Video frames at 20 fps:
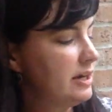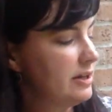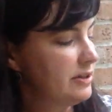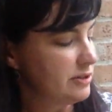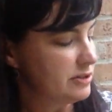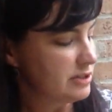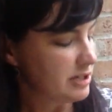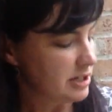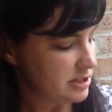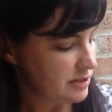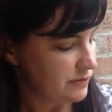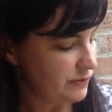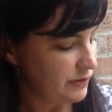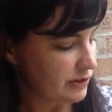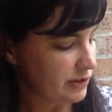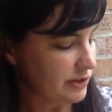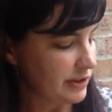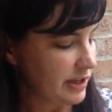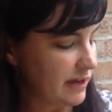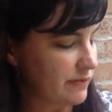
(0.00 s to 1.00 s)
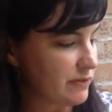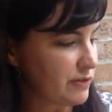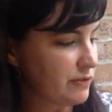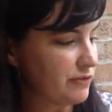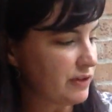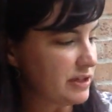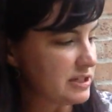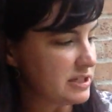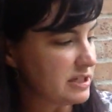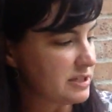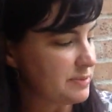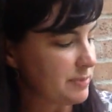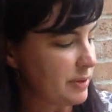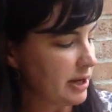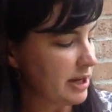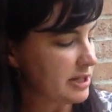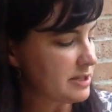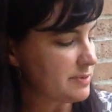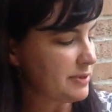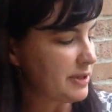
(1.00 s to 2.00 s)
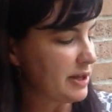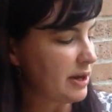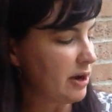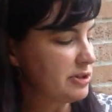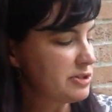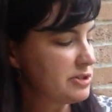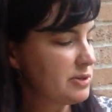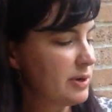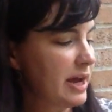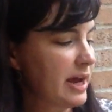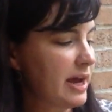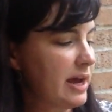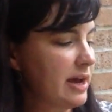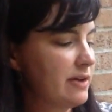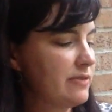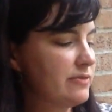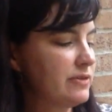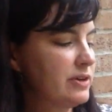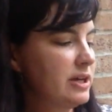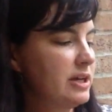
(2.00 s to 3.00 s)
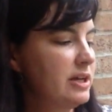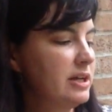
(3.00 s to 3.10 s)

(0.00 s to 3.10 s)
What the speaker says: they're touchy-feely, they have the fuzzy spots, but they also have